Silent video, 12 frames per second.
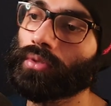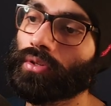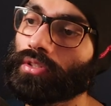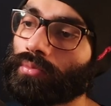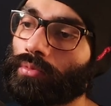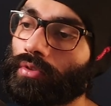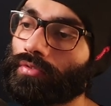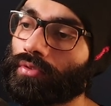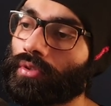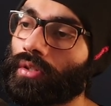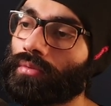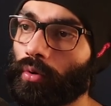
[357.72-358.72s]
across a
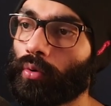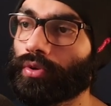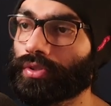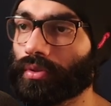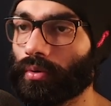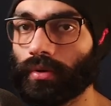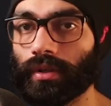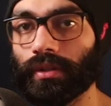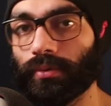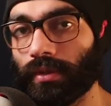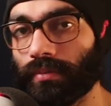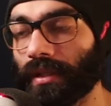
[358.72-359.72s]
beautiful course on
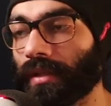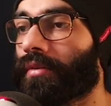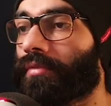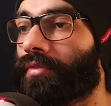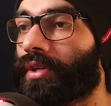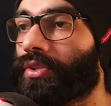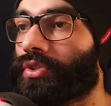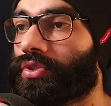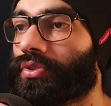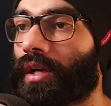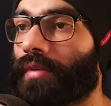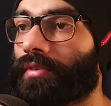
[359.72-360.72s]
Udemy,
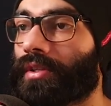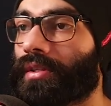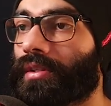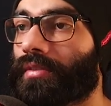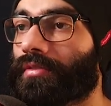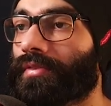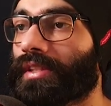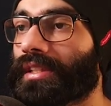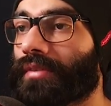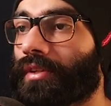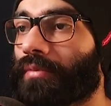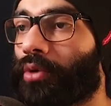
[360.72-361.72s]
which I've written here.
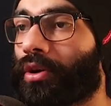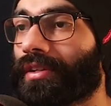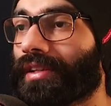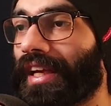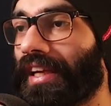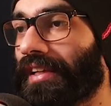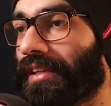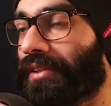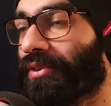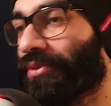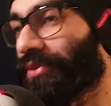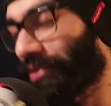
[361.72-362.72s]
15-17 bought an Ae
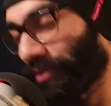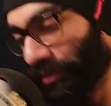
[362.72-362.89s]
rigging course on